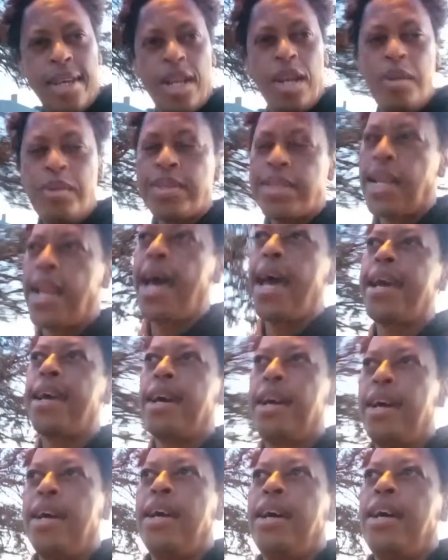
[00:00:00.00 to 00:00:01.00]
It looks like
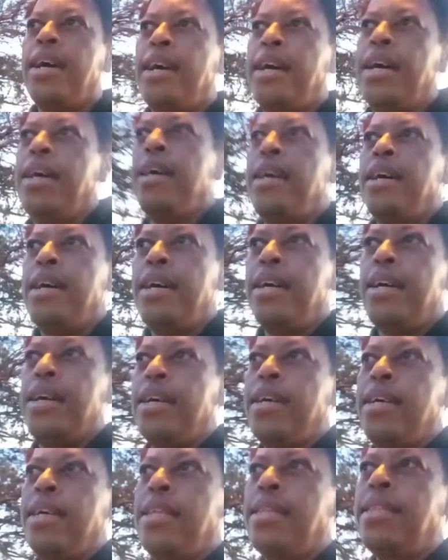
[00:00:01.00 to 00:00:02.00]

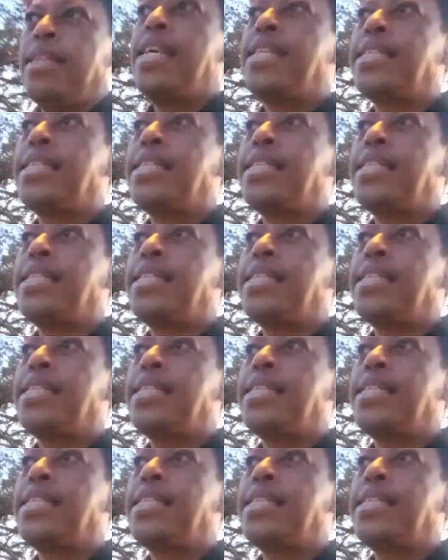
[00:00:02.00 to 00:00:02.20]
they